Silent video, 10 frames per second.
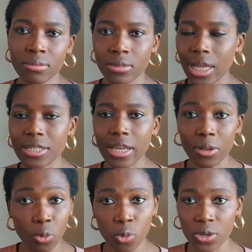That's like
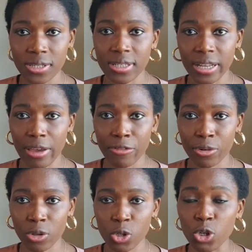the worst thing
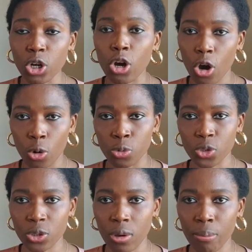ever. You're
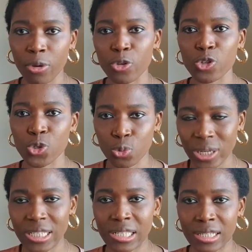cold, but you're
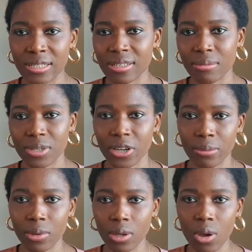sweating at the same
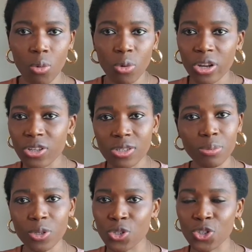time. What are you
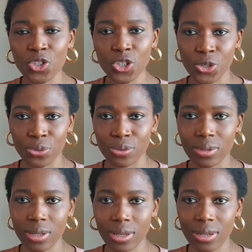supposed to do?
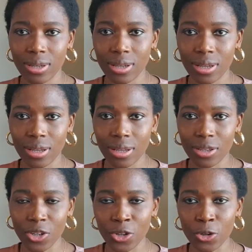
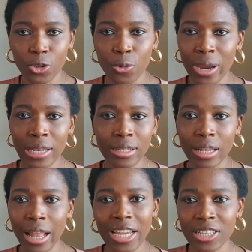You know, you're wearing the
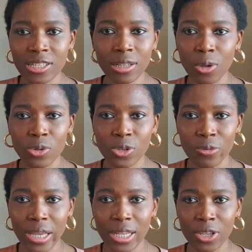lightest clothes already.